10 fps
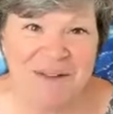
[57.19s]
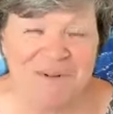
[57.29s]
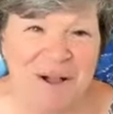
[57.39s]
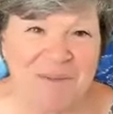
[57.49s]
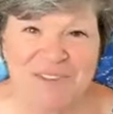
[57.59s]
I
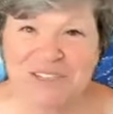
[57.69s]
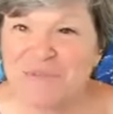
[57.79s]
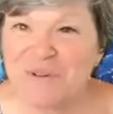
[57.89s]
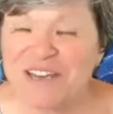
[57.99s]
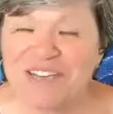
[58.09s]
woke up this
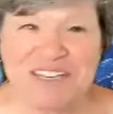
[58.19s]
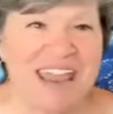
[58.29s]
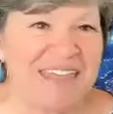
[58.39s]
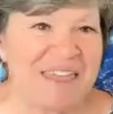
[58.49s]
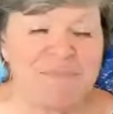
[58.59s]
morning. She
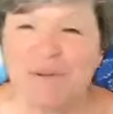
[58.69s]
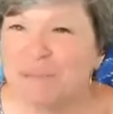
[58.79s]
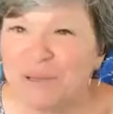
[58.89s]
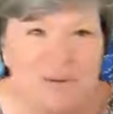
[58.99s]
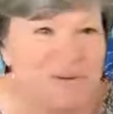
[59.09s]
had they put
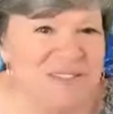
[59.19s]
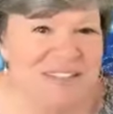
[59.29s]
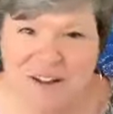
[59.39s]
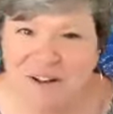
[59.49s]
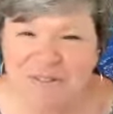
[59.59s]
balloons
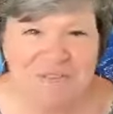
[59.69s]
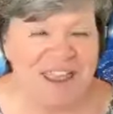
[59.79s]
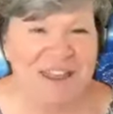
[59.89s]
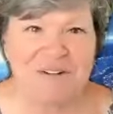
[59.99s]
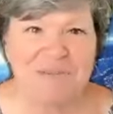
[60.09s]
in her
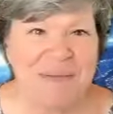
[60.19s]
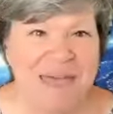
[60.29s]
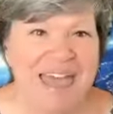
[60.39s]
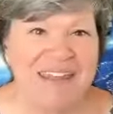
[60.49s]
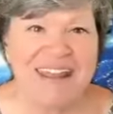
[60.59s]
in her
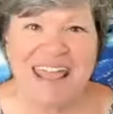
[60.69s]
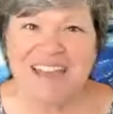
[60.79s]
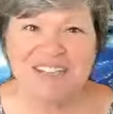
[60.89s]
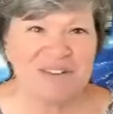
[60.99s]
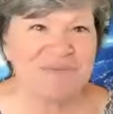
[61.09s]
bed.
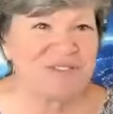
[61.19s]
She